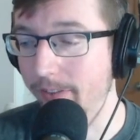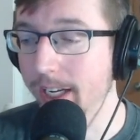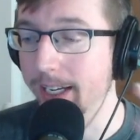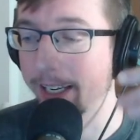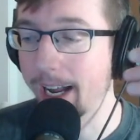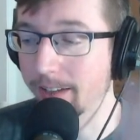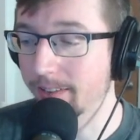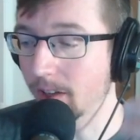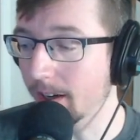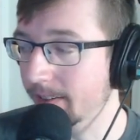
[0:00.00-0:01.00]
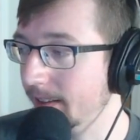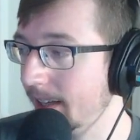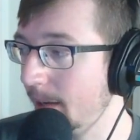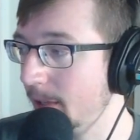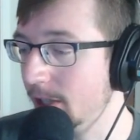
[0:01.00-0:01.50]
It adds toxic
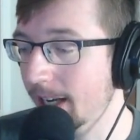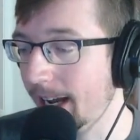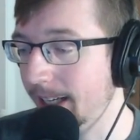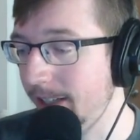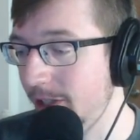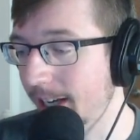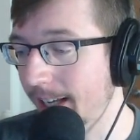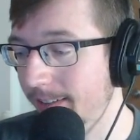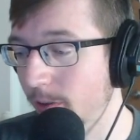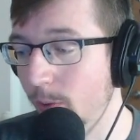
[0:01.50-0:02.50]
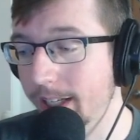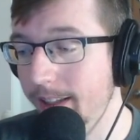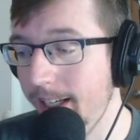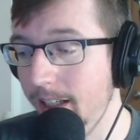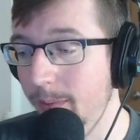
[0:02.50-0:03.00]
damage and a chance to weaken the
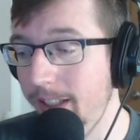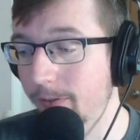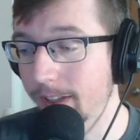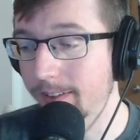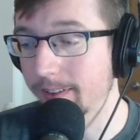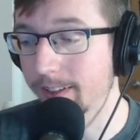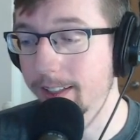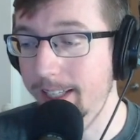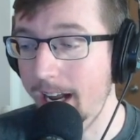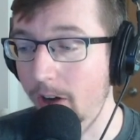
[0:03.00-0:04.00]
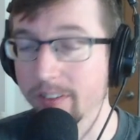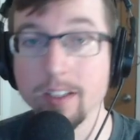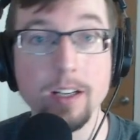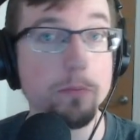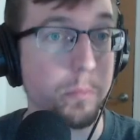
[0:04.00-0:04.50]
enemy defenses to the Gauss.
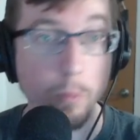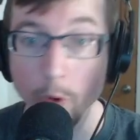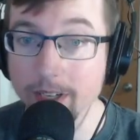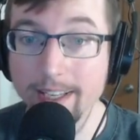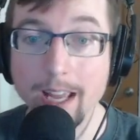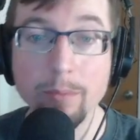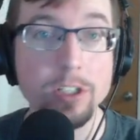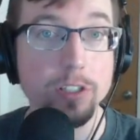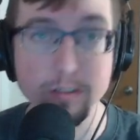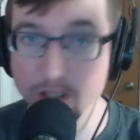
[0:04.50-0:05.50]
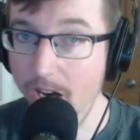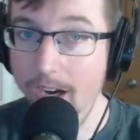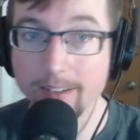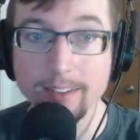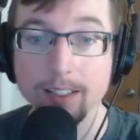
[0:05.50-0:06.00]
More damage,
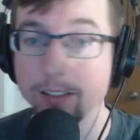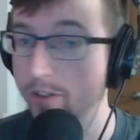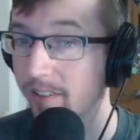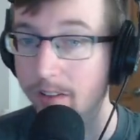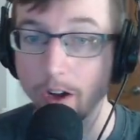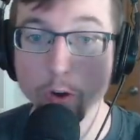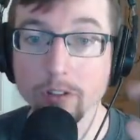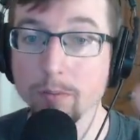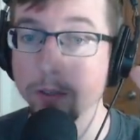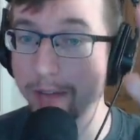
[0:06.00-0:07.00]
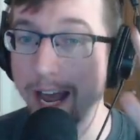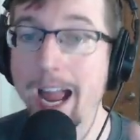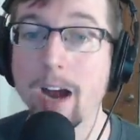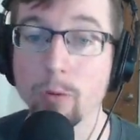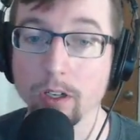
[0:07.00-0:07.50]
toxic, just ultimate
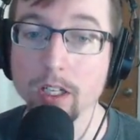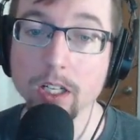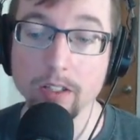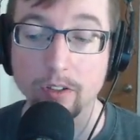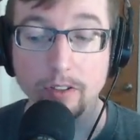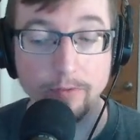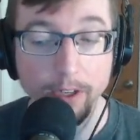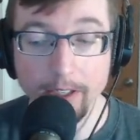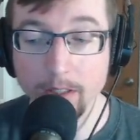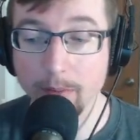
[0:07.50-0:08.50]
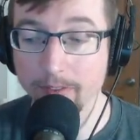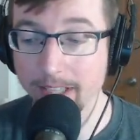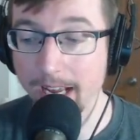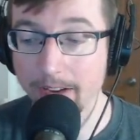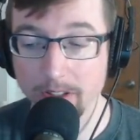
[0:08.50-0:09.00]
power. So it's a very good buff to
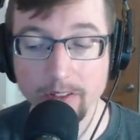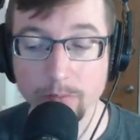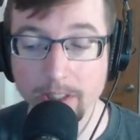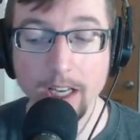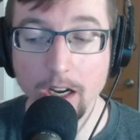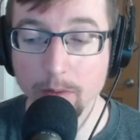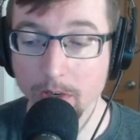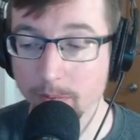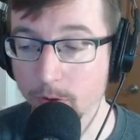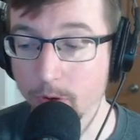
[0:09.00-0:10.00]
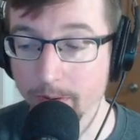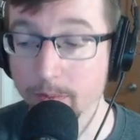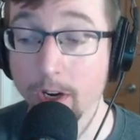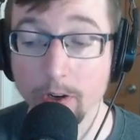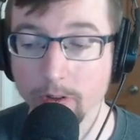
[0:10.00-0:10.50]
have. It's pretty high on my
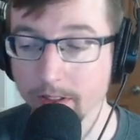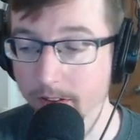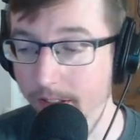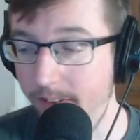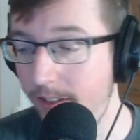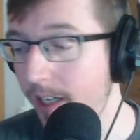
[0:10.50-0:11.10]
priority list.